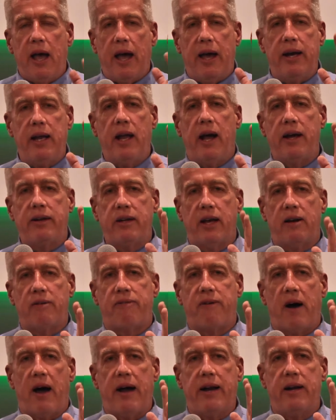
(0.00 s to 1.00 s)
and he
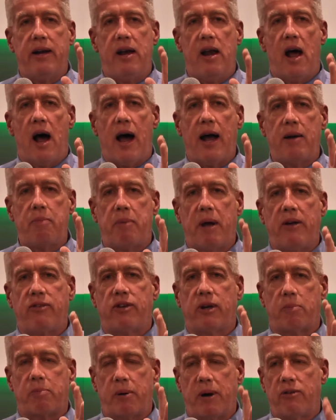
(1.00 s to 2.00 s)
identified 9
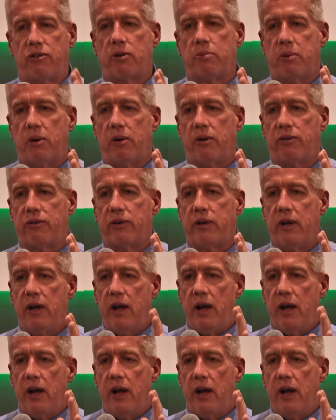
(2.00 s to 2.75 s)
basic principles